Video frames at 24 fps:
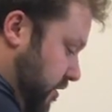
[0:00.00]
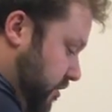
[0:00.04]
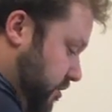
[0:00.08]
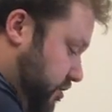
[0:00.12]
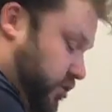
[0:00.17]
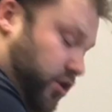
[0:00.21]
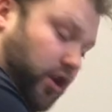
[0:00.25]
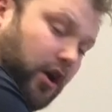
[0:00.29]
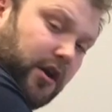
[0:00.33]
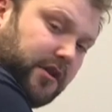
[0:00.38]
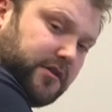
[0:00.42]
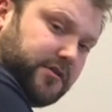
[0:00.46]

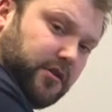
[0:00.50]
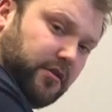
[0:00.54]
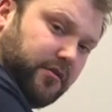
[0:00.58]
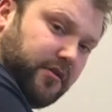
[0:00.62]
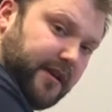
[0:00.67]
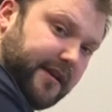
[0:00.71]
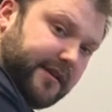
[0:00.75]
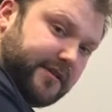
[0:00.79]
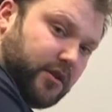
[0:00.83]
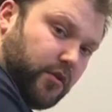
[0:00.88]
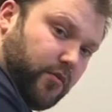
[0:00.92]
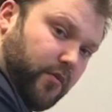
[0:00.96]
jostle
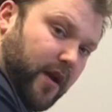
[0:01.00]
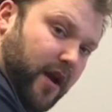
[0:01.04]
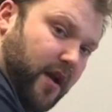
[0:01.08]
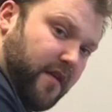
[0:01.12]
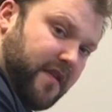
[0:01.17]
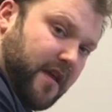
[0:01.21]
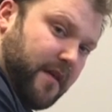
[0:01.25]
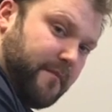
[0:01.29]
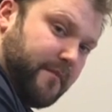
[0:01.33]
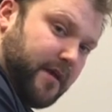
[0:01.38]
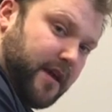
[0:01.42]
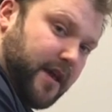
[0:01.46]
things
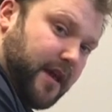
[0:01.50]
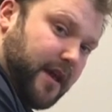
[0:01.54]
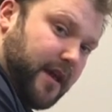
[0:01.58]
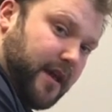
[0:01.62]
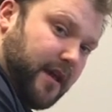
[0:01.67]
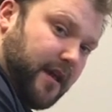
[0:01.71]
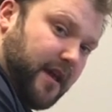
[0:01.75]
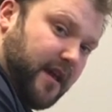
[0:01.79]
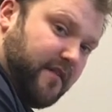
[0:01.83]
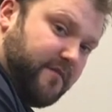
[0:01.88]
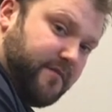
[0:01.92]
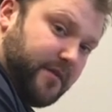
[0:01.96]
around that may
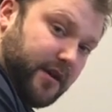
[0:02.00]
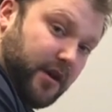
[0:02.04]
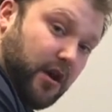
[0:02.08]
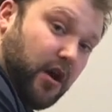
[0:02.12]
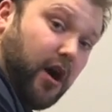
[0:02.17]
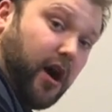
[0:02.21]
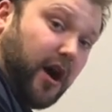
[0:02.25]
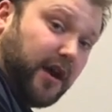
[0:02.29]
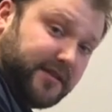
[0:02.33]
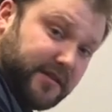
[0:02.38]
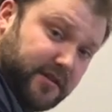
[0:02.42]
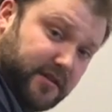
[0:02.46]
have been
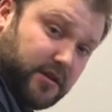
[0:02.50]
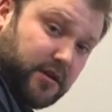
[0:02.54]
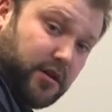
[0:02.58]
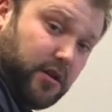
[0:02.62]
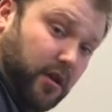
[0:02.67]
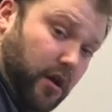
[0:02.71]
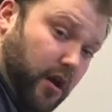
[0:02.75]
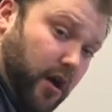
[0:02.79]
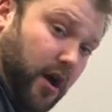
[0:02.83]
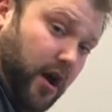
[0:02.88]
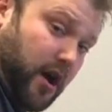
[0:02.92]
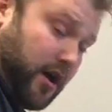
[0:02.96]
causing the
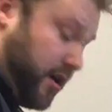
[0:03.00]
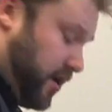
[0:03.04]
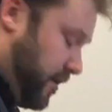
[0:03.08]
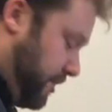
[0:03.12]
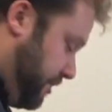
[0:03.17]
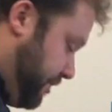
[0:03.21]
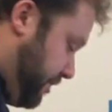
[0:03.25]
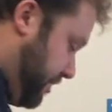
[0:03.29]
clog,